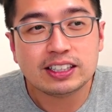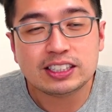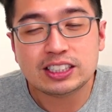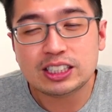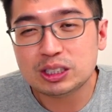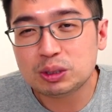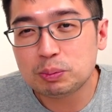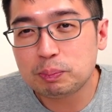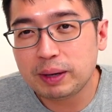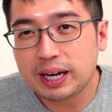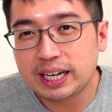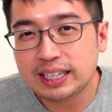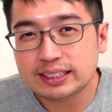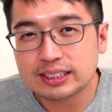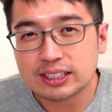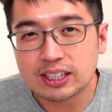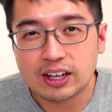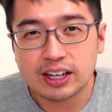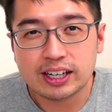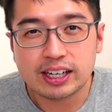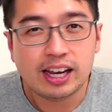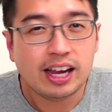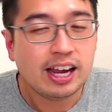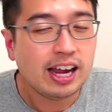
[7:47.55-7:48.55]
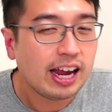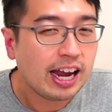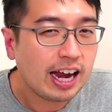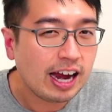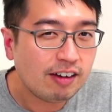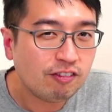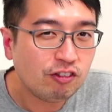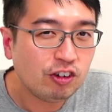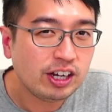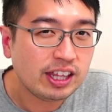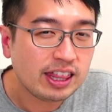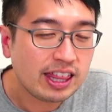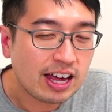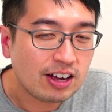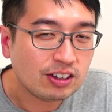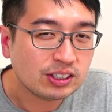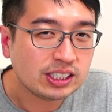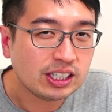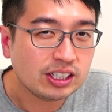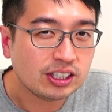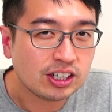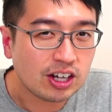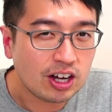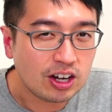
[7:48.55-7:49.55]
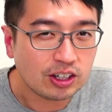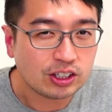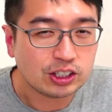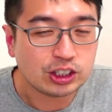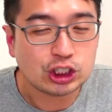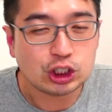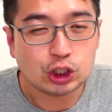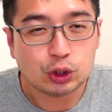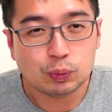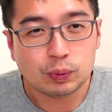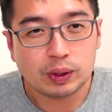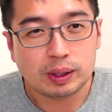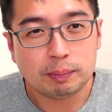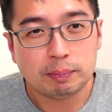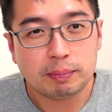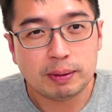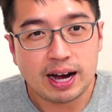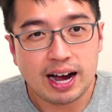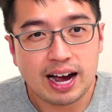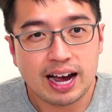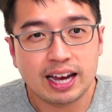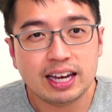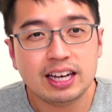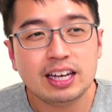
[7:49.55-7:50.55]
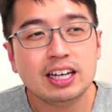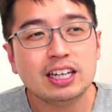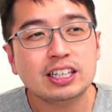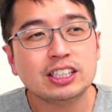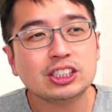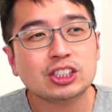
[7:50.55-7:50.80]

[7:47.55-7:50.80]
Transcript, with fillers: This is based on every $1,000 you would buy.